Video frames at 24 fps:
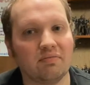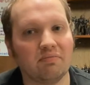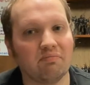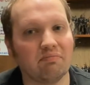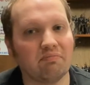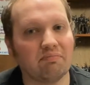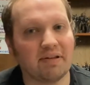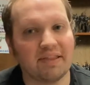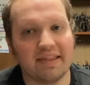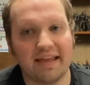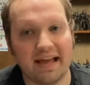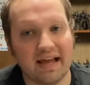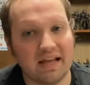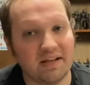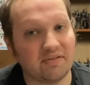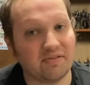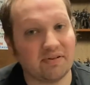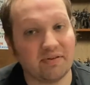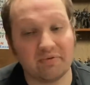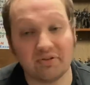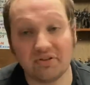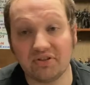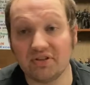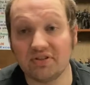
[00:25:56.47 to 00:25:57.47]
But the Addams
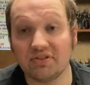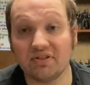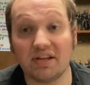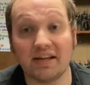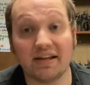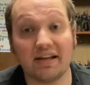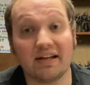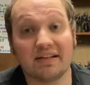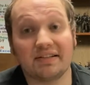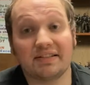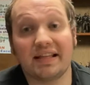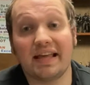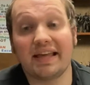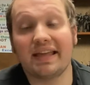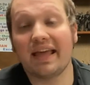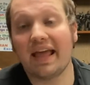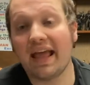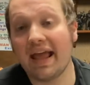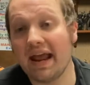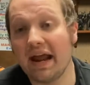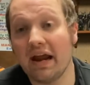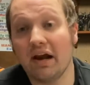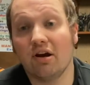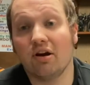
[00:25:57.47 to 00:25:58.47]
Family is just like us. They
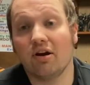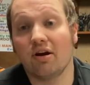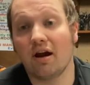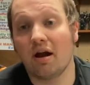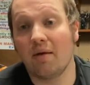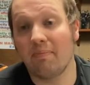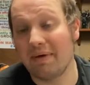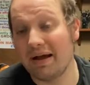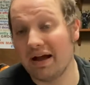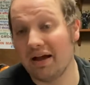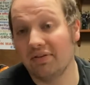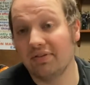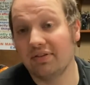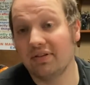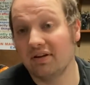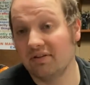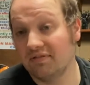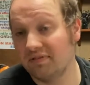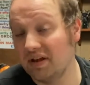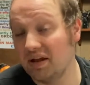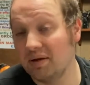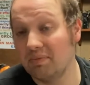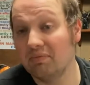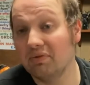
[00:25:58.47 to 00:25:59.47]
care about their
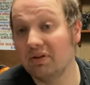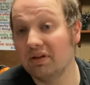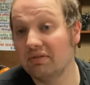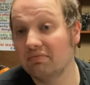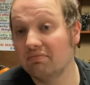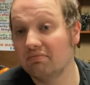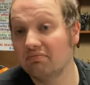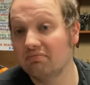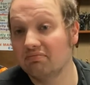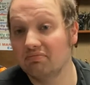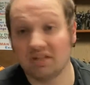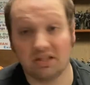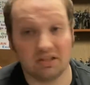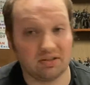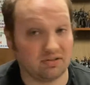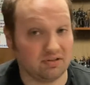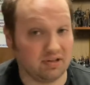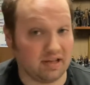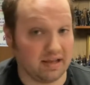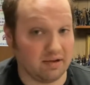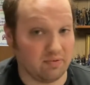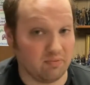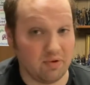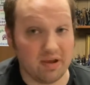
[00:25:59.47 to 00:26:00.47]
family, just
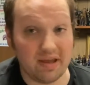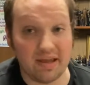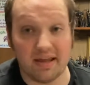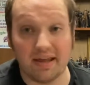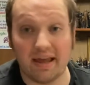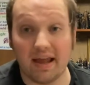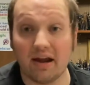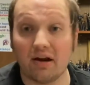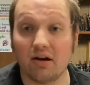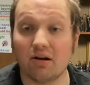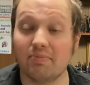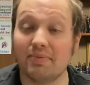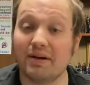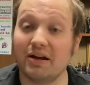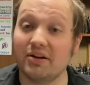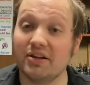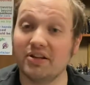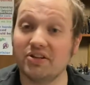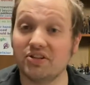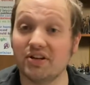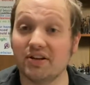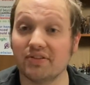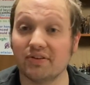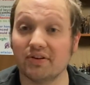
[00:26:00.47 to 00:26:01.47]
like we care about
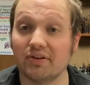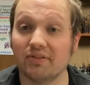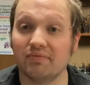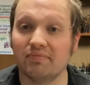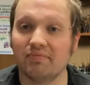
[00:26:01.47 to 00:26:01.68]
each other.